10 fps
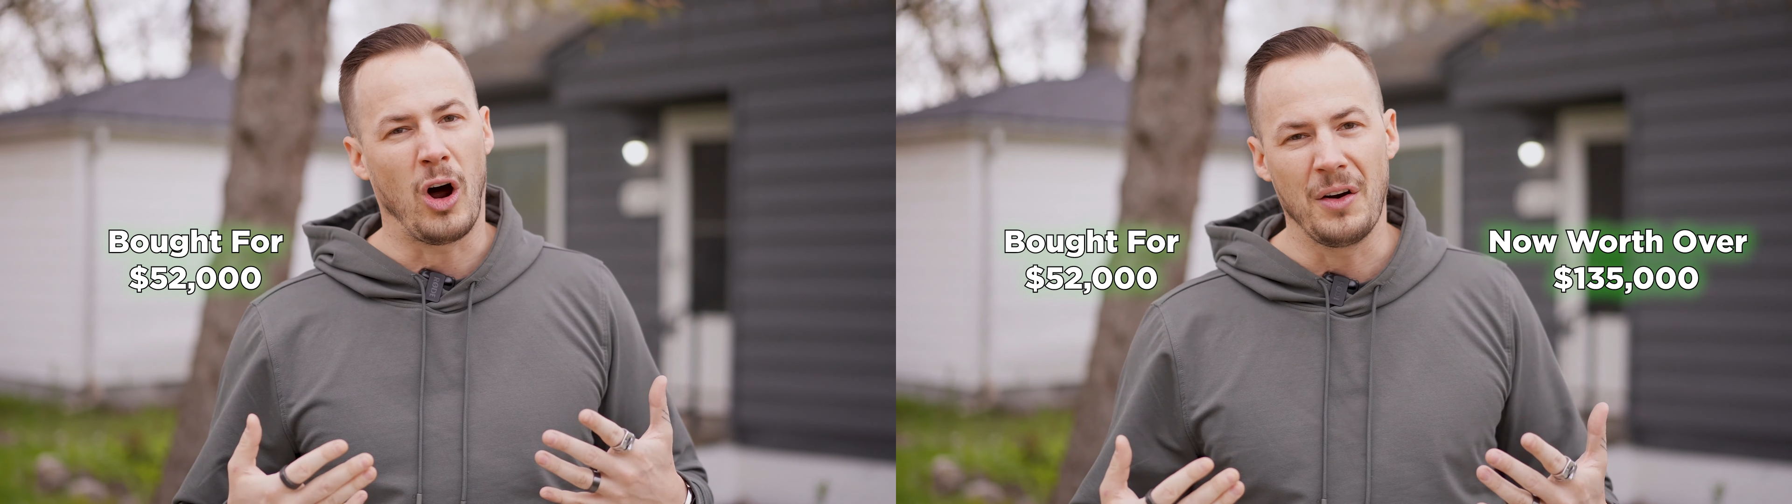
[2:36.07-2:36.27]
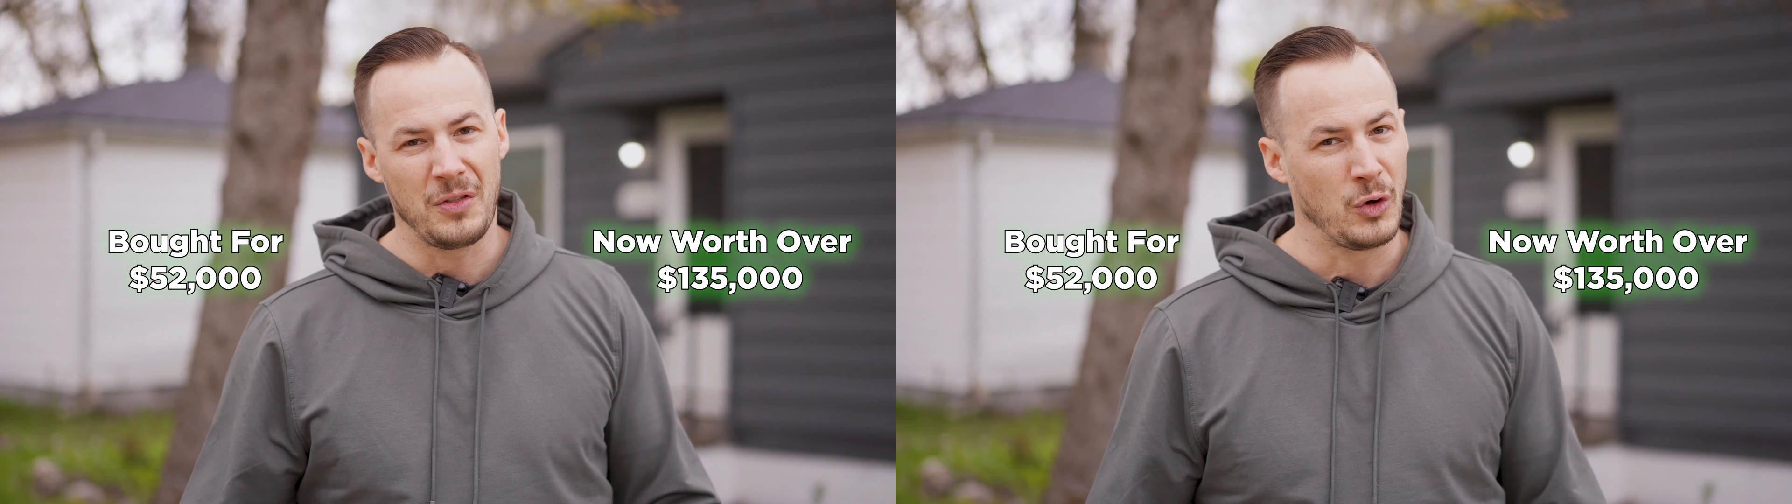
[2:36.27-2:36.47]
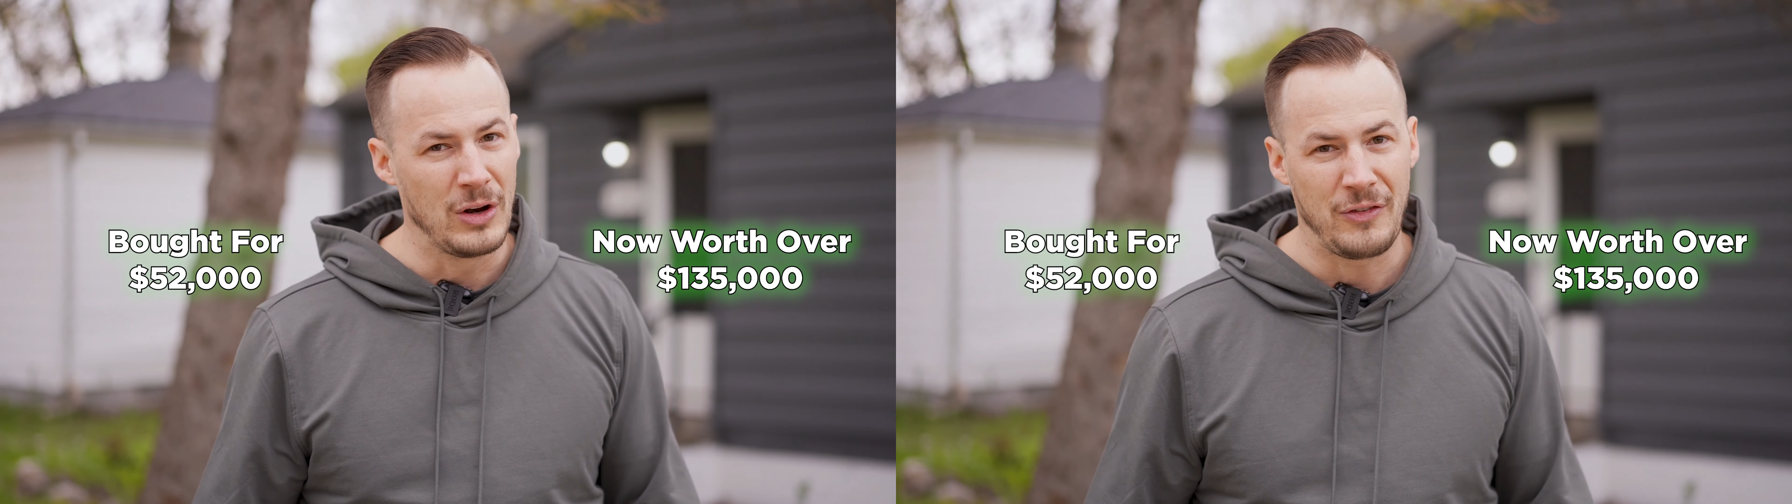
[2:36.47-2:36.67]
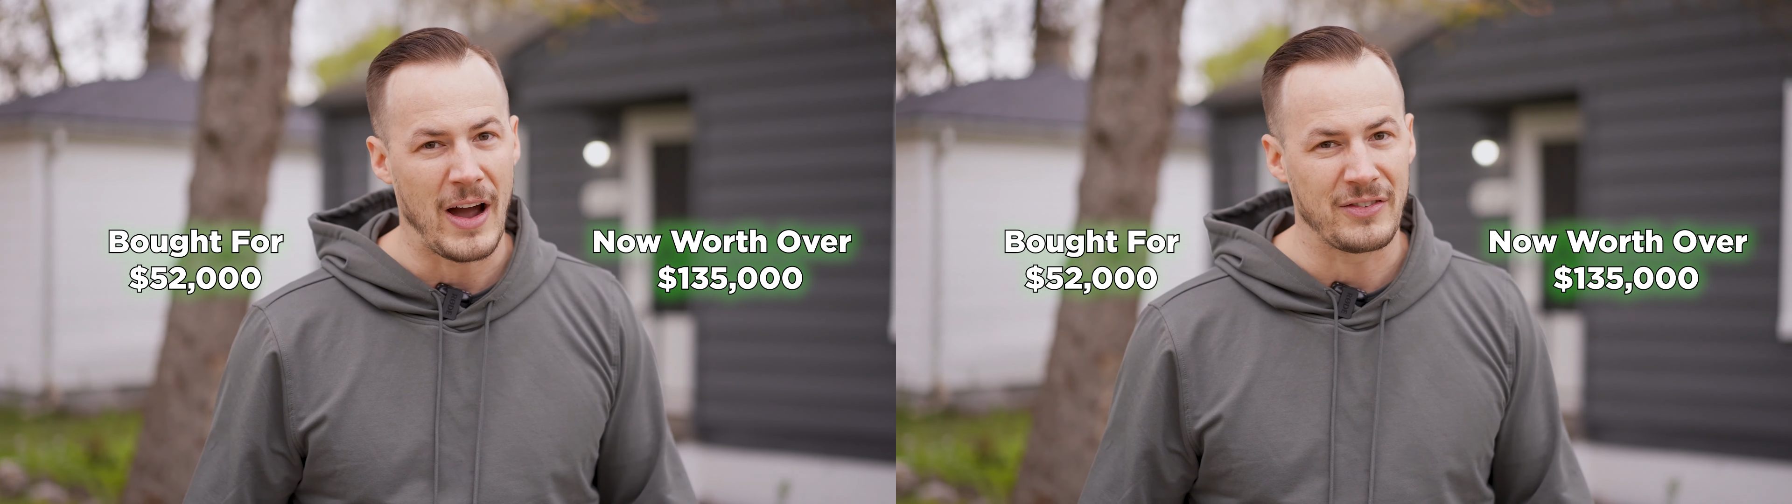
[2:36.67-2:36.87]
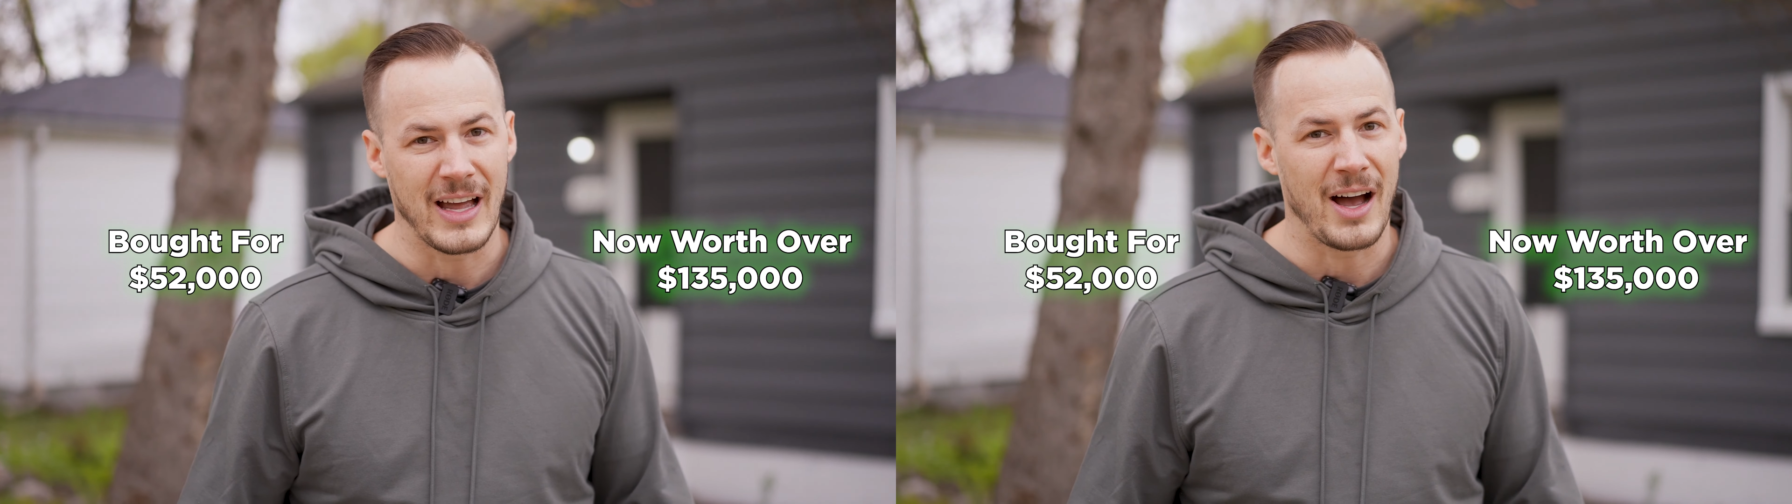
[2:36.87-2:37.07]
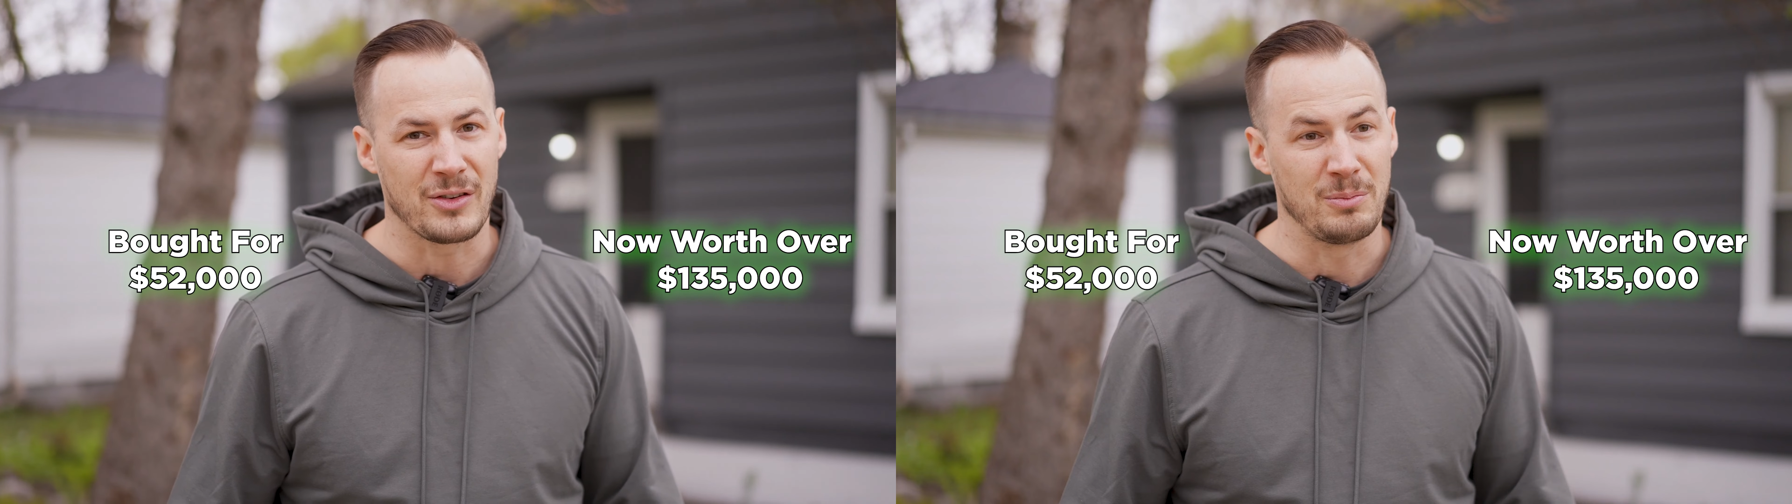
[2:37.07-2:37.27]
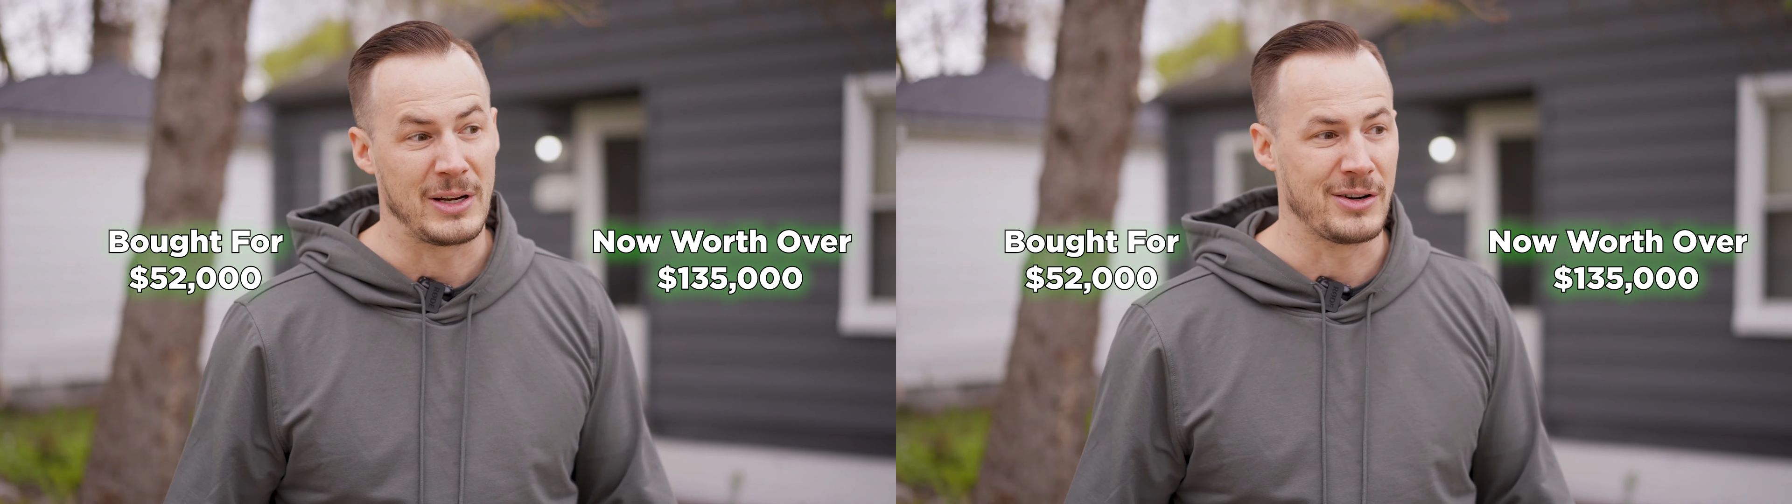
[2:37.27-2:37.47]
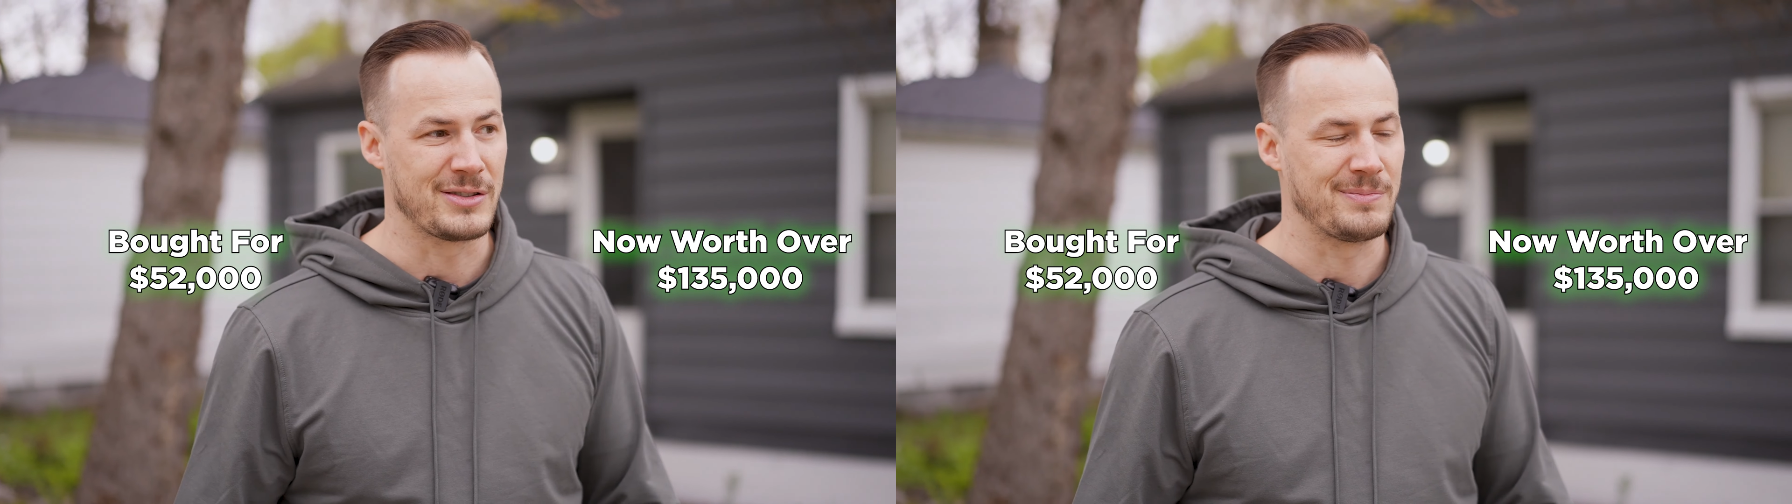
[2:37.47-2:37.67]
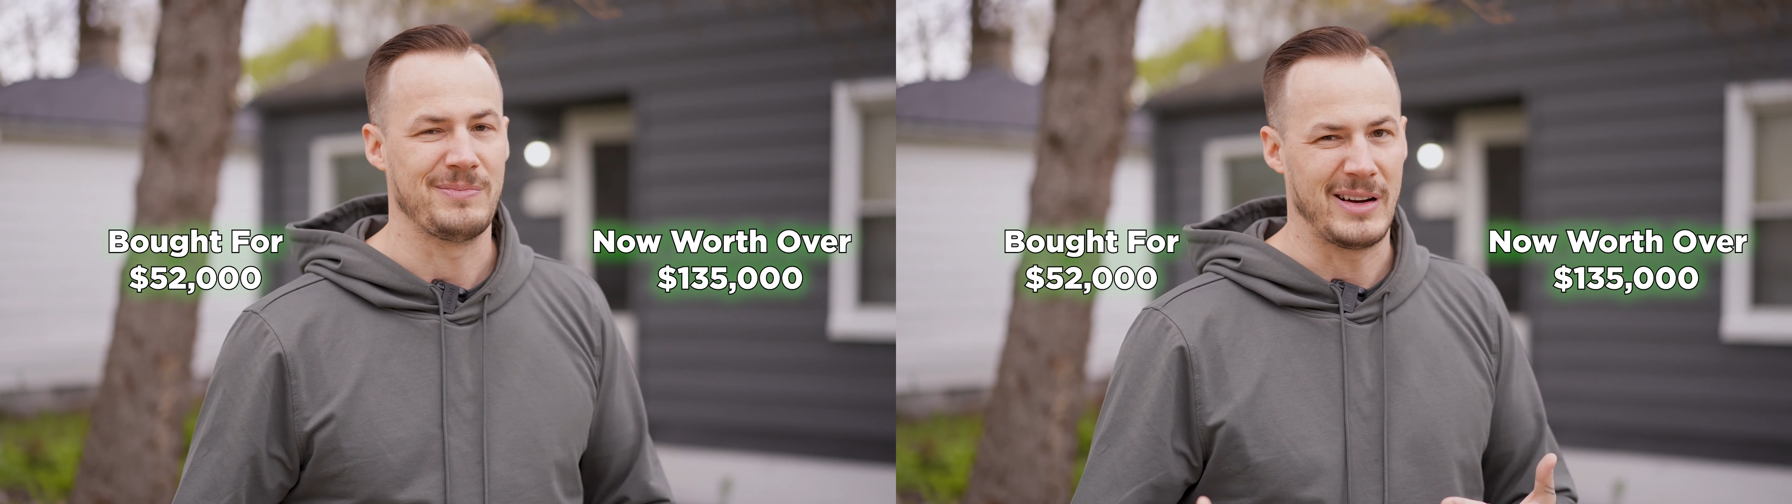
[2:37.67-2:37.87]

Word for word: hundred thirty-five thousand, because,